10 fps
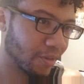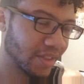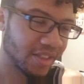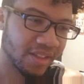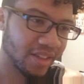
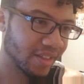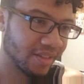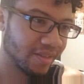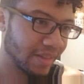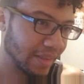It's it.
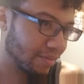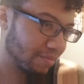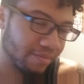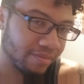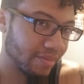
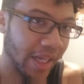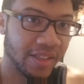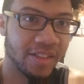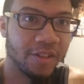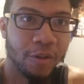
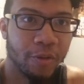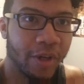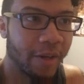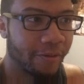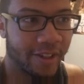That's the only
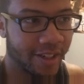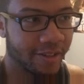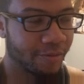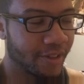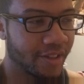way I feel like I
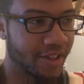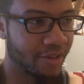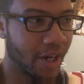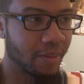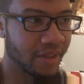can really
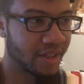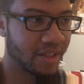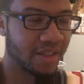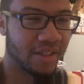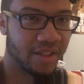describe it. It's
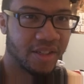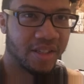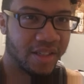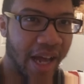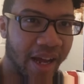just it's
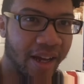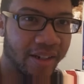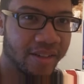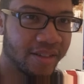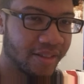just sad.